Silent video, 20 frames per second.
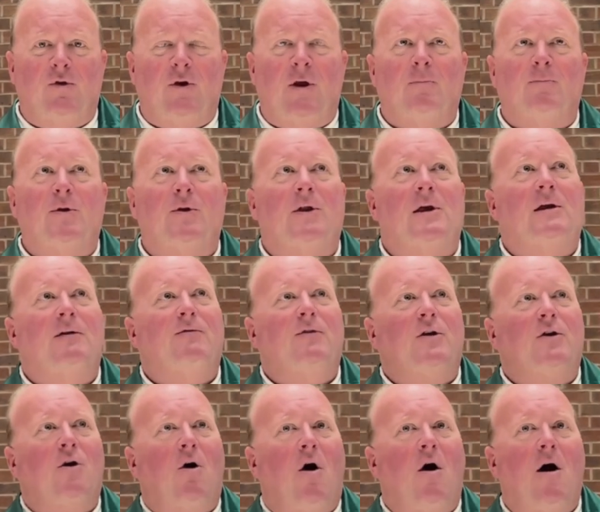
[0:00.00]
you can believe
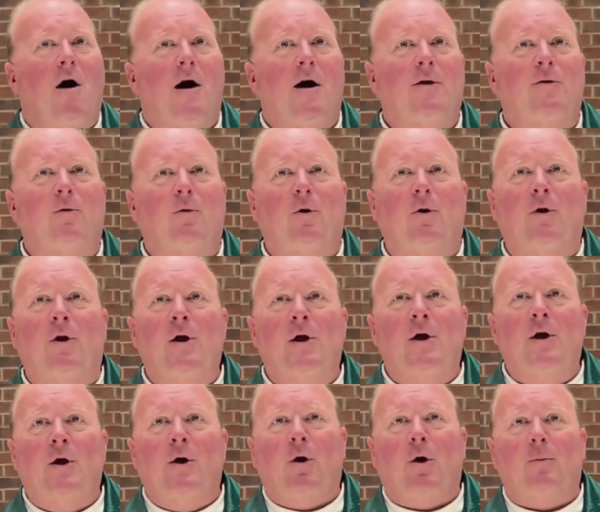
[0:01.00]
in God or
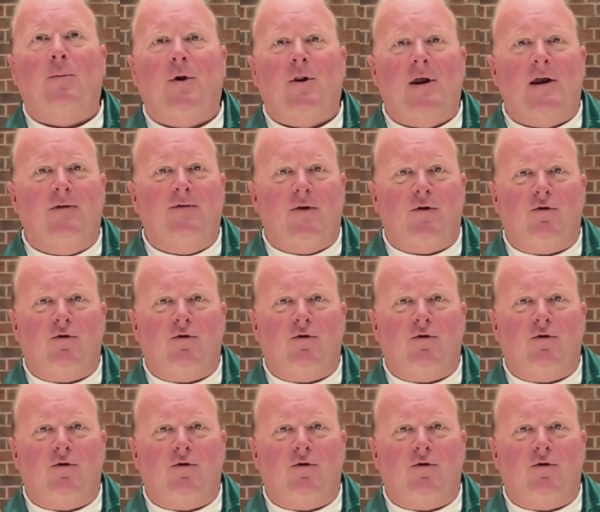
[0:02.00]
believe